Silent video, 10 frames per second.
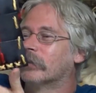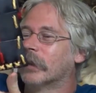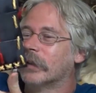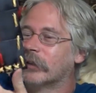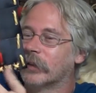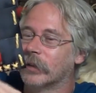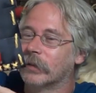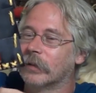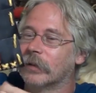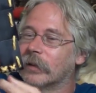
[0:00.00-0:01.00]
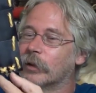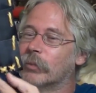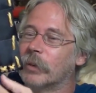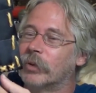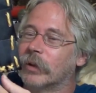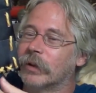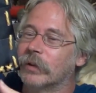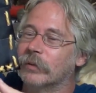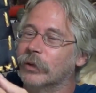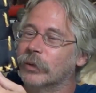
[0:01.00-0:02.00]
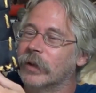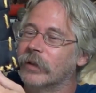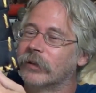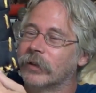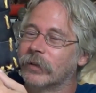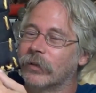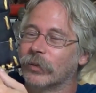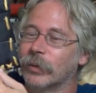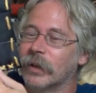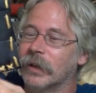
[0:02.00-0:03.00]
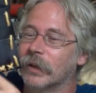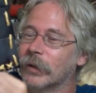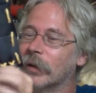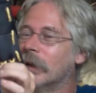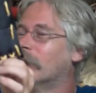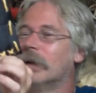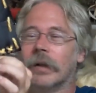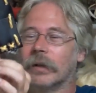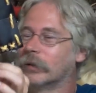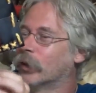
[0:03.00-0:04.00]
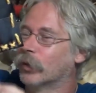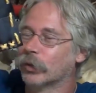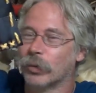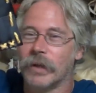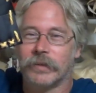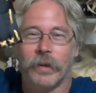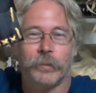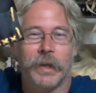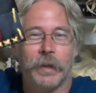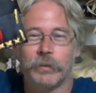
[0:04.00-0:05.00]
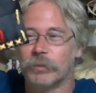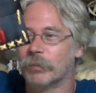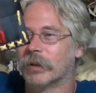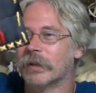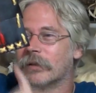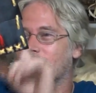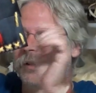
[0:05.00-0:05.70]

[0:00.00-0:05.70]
lacing by putting new lacing through here and go right down the abdomen plate. Just